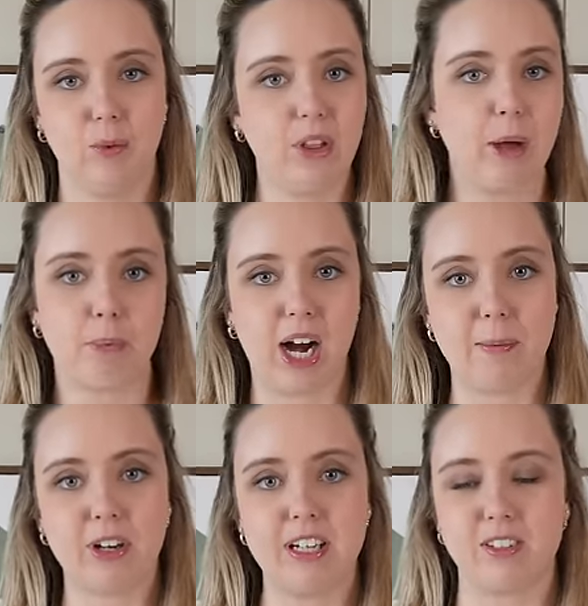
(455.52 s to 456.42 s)
While that
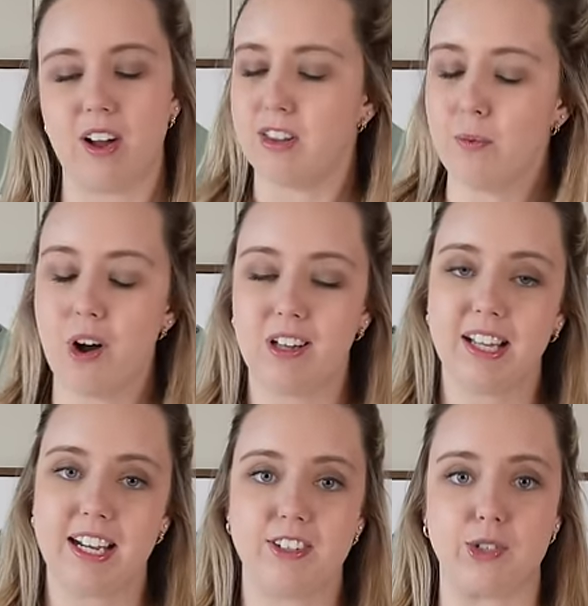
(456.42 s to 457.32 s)
primer is on the
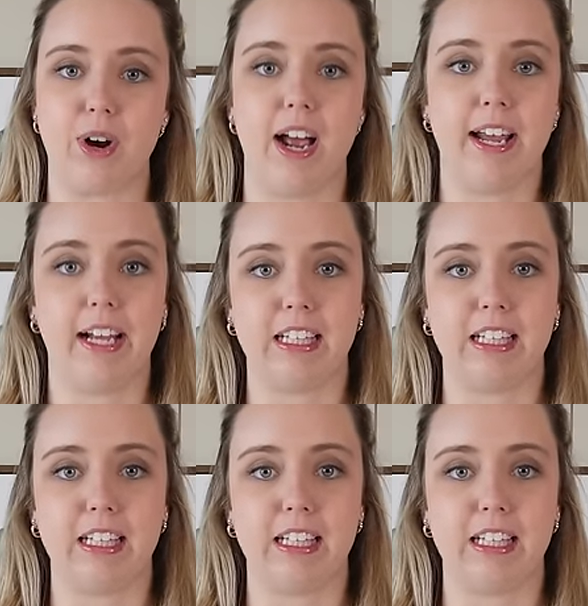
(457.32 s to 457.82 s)
wall and drying,